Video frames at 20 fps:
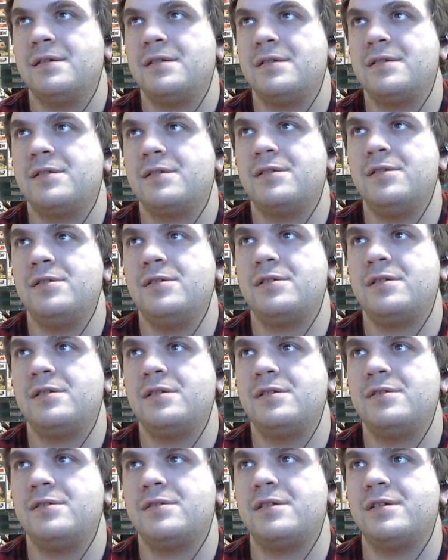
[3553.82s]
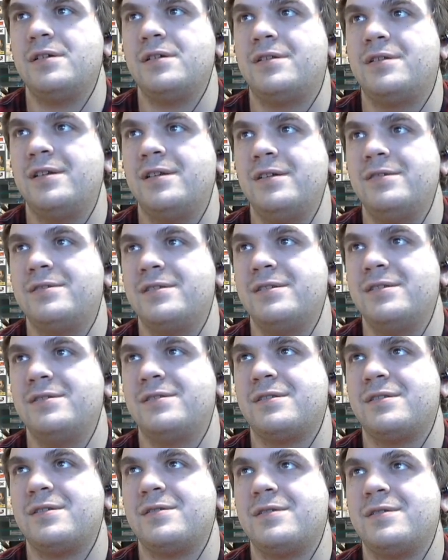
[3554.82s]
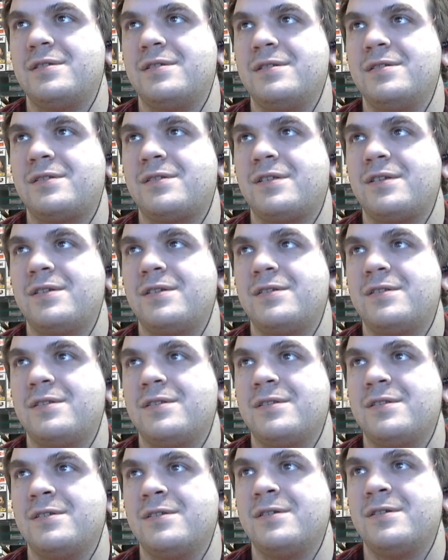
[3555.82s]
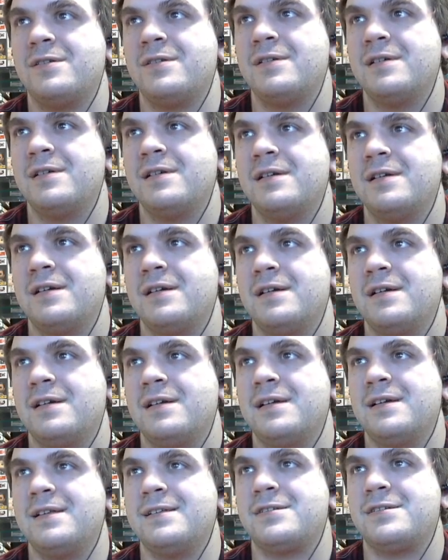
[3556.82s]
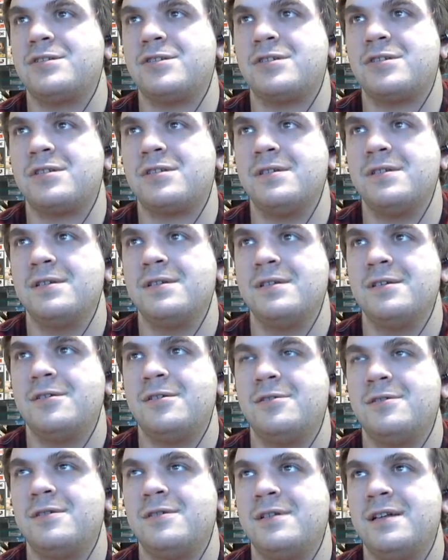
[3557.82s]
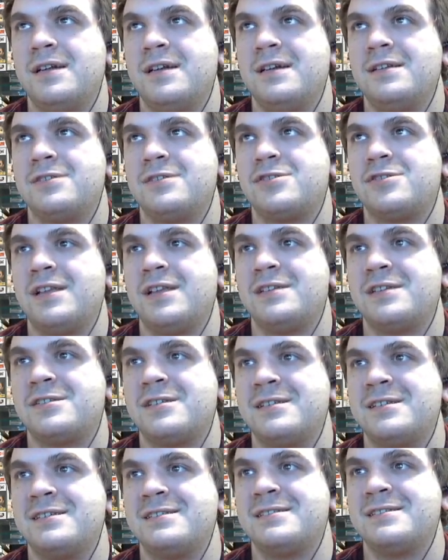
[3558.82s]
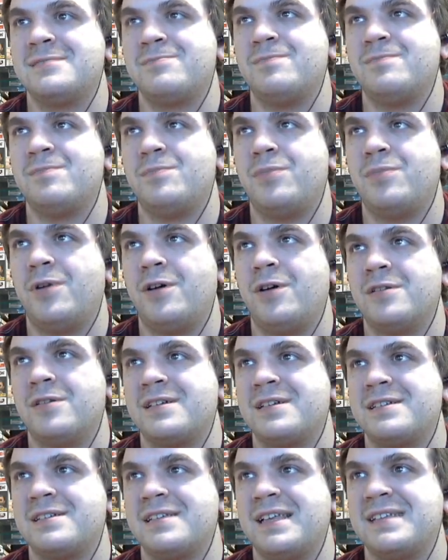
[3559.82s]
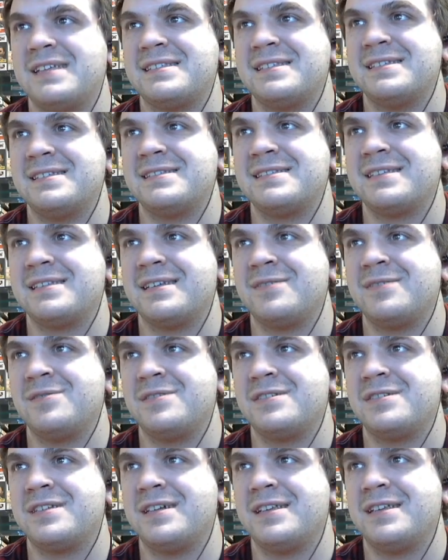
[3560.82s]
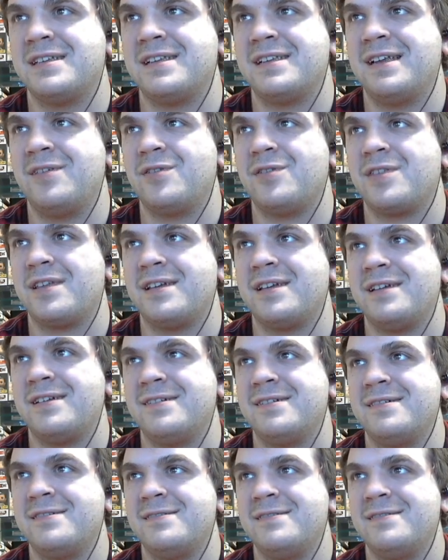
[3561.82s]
Do do do do do do do do do. English, English lessons, politics lessons. Like we're just getting into everything here.